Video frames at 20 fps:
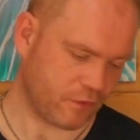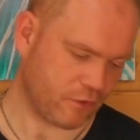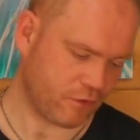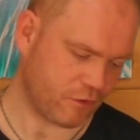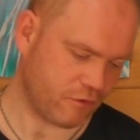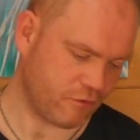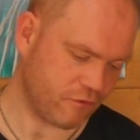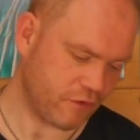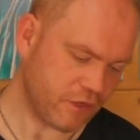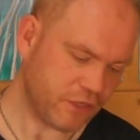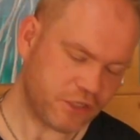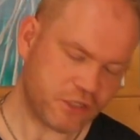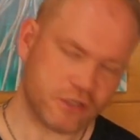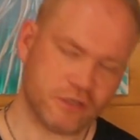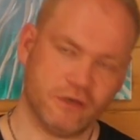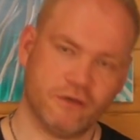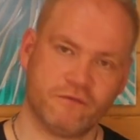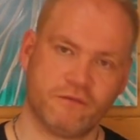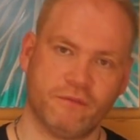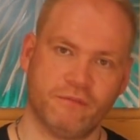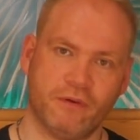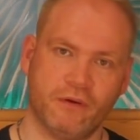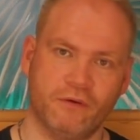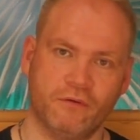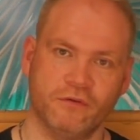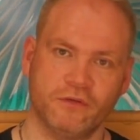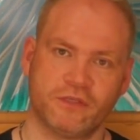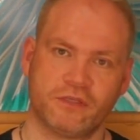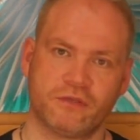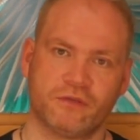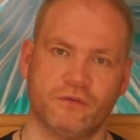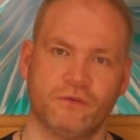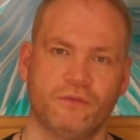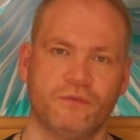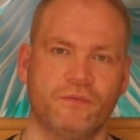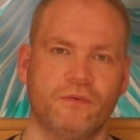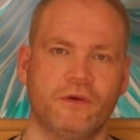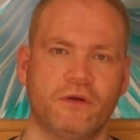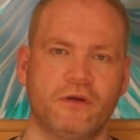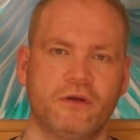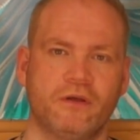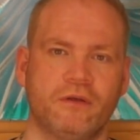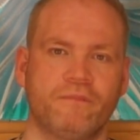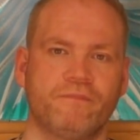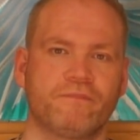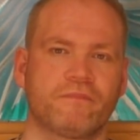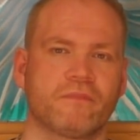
creation of the bowls were